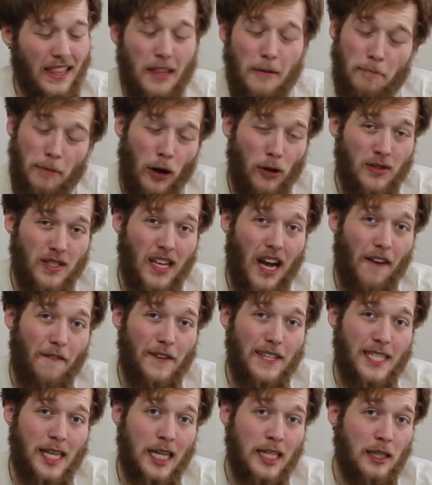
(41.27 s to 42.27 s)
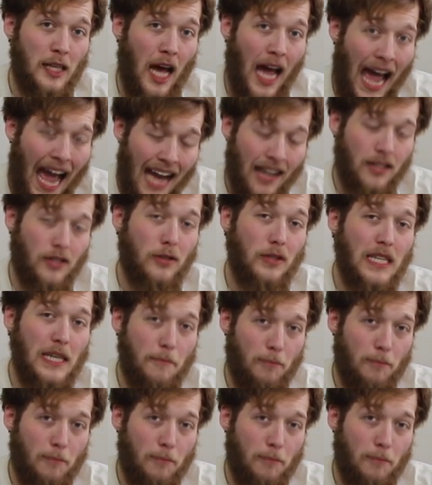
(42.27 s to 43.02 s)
the post office has actually